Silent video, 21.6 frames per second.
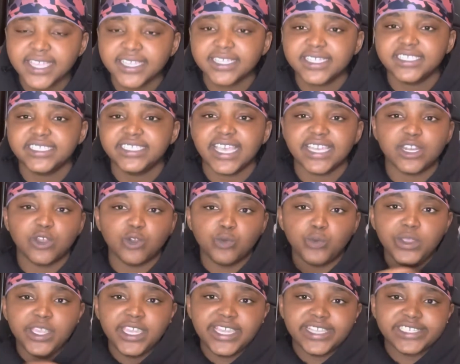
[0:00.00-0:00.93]
Cause he had the
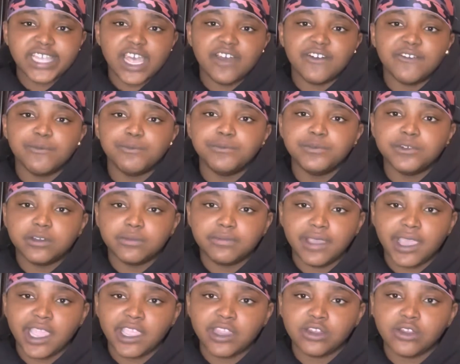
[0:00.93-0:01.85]
weed inside a book
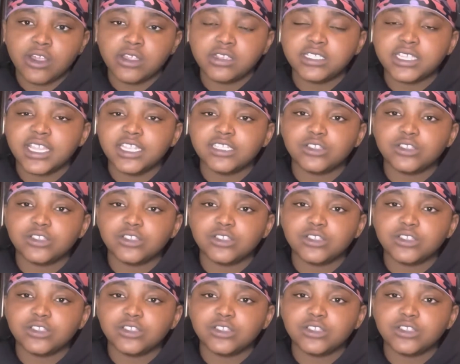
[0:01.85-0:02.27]
bag, you know what I'm saying?